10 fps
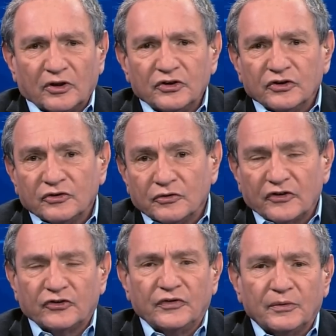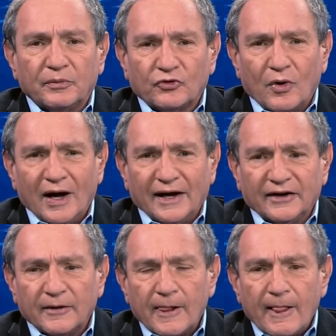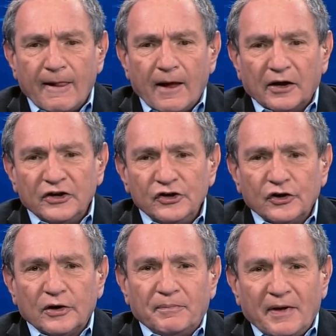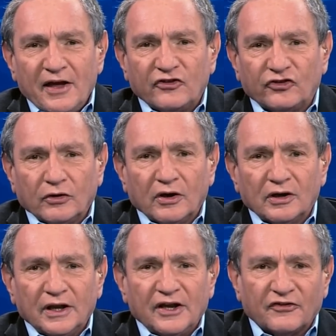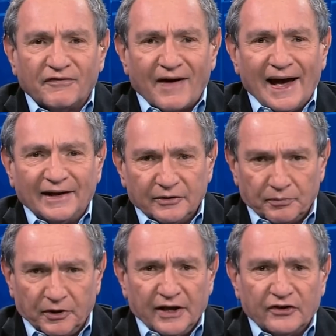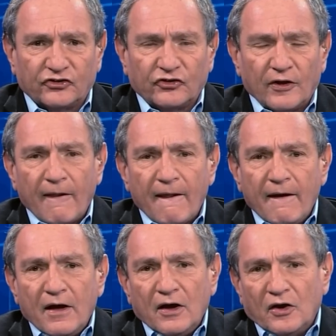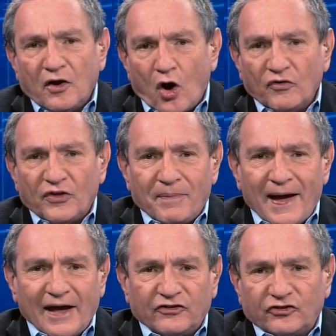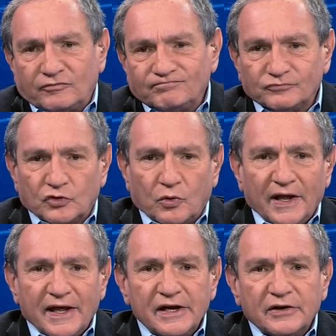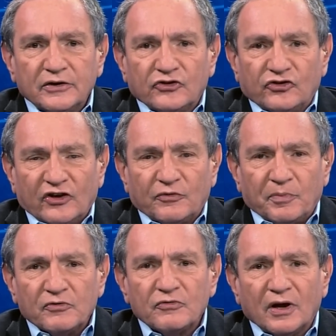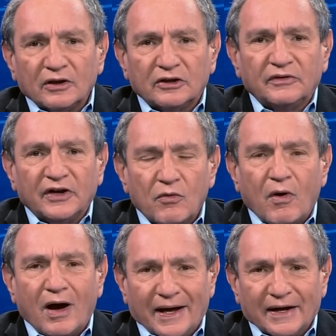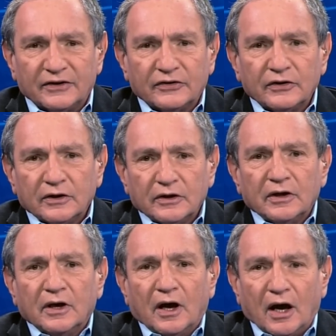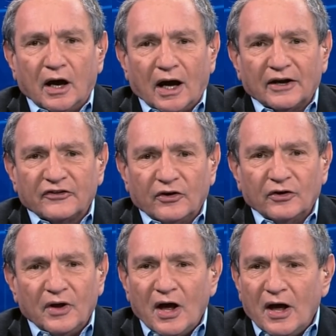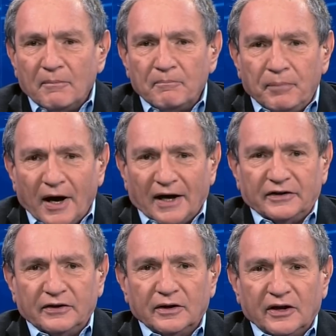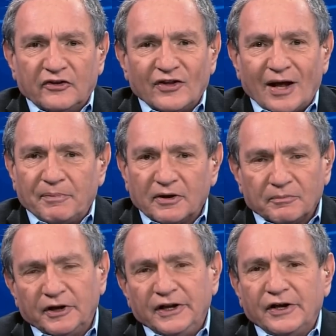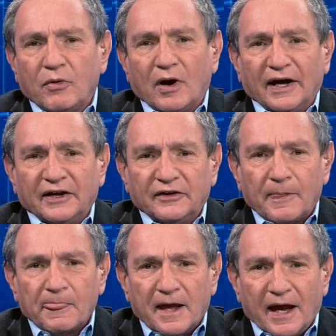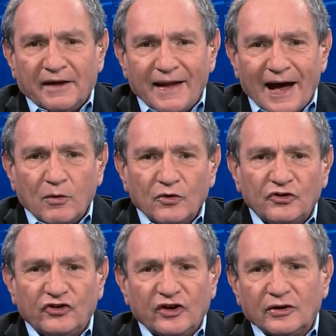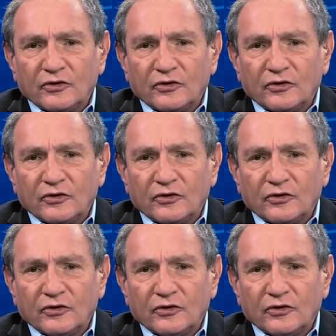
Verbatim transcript: while Euro- the rest of Europe was quiet. Europe historically is a violent place. Over the past 20 years, it's been relatively quiet uh, on its own, but it has not been completely quiet. And now we're seeing